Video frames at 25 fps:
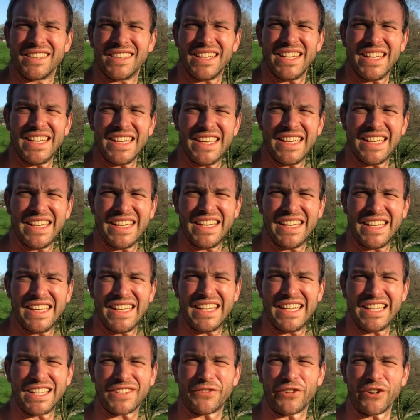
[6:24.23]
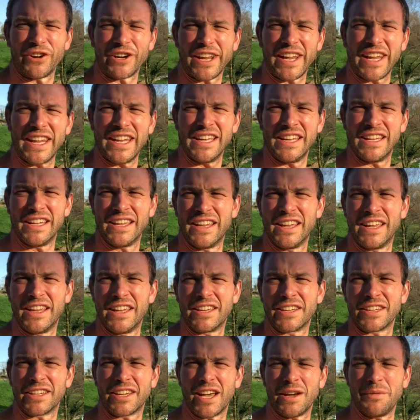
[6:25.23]
It's Friday,
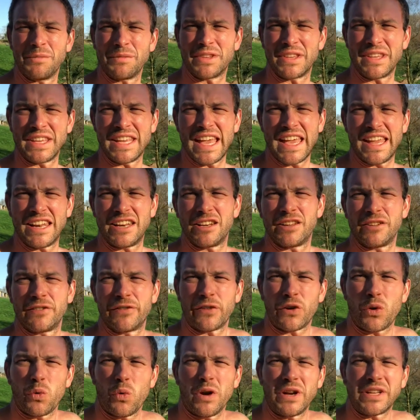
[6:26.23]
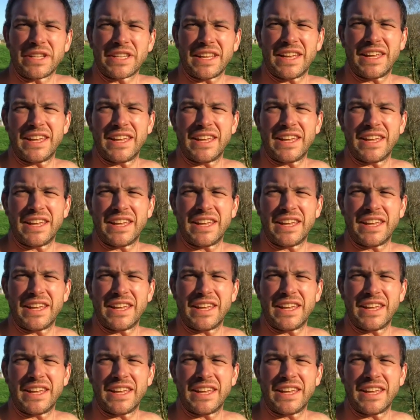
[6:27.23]
come to the end of quite